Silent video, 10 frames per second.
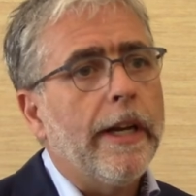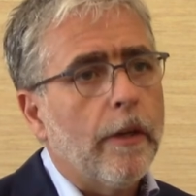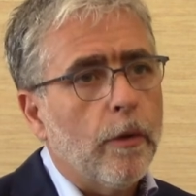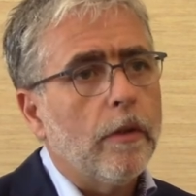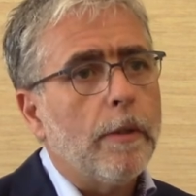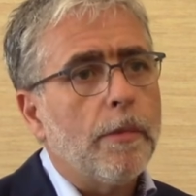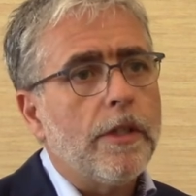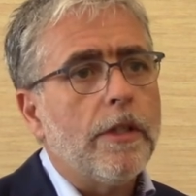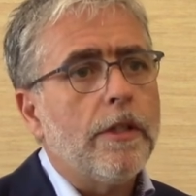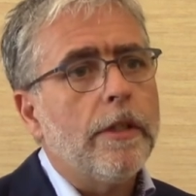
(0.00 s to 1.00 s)
are currently
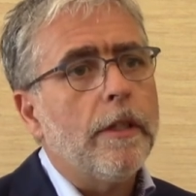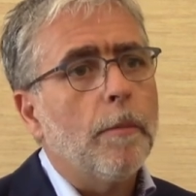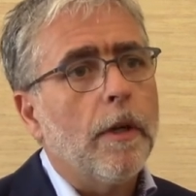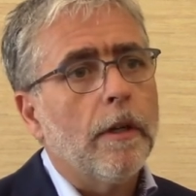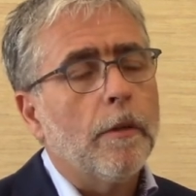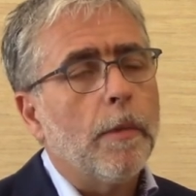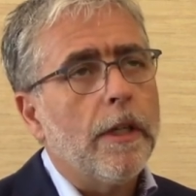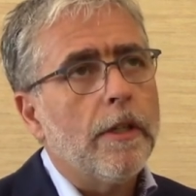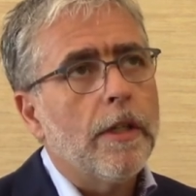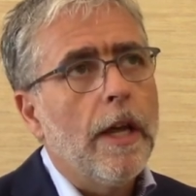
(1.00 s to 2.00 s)
positioned in the
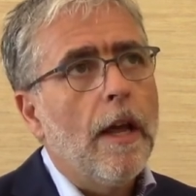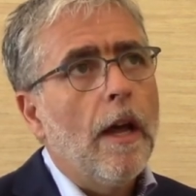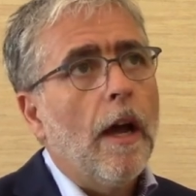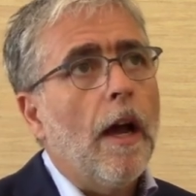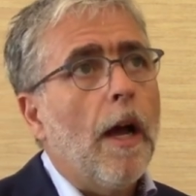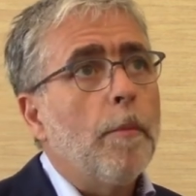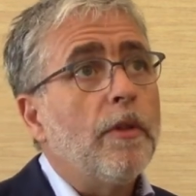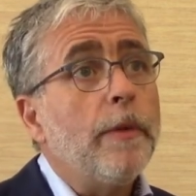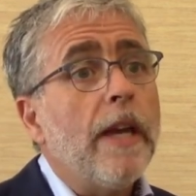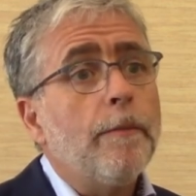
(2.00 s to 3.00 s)
marketplace. But
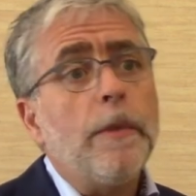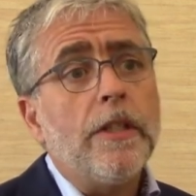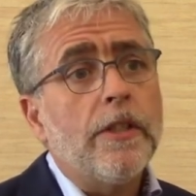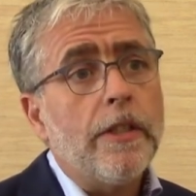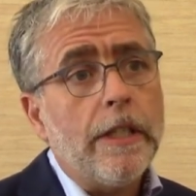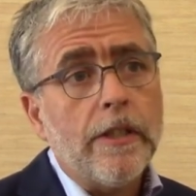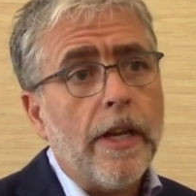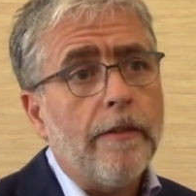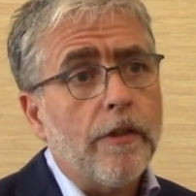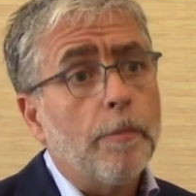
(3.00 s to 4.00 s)
we have been seeing
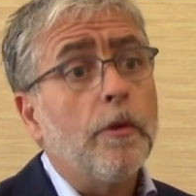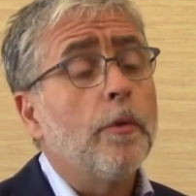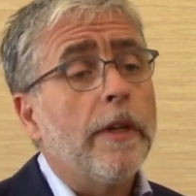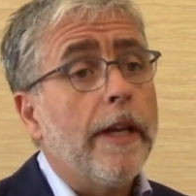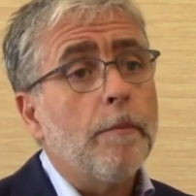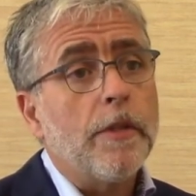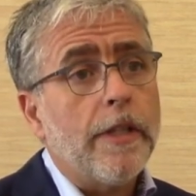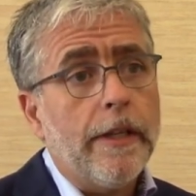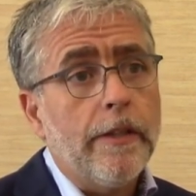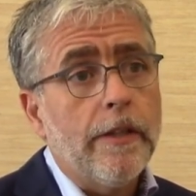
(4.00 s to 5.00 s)
savings up to
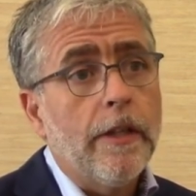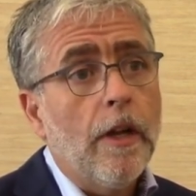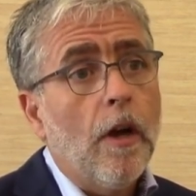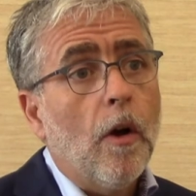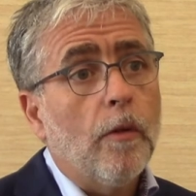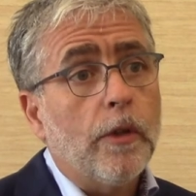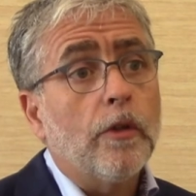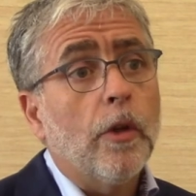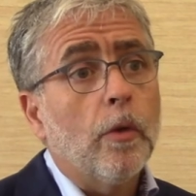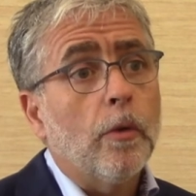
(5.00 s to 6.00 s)
28% of the
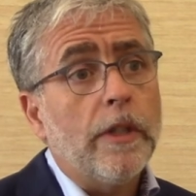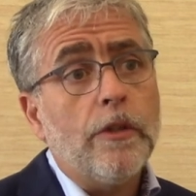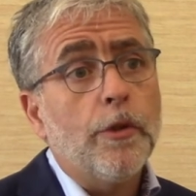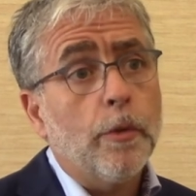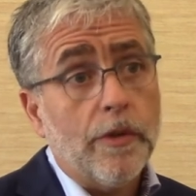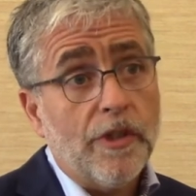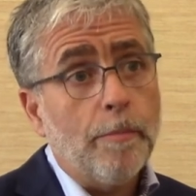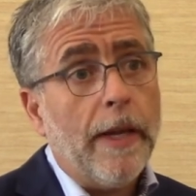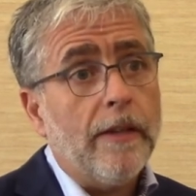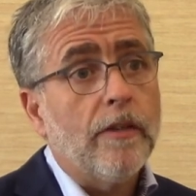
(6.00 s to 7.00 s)
total insurance
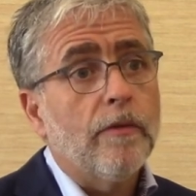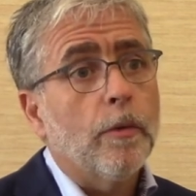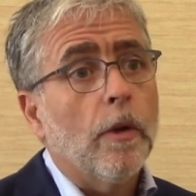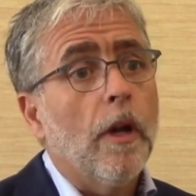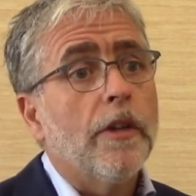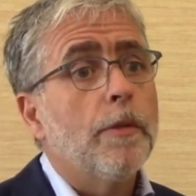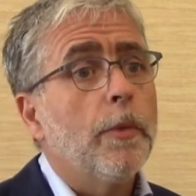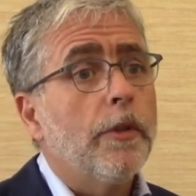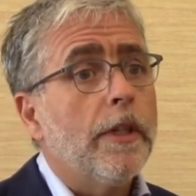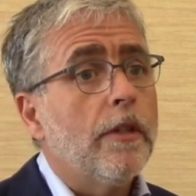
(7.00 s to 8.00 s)
spent for a large
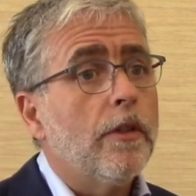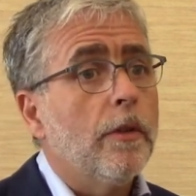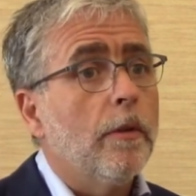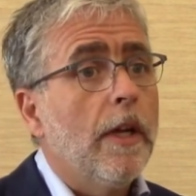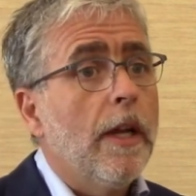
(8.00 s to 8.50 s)
multinational,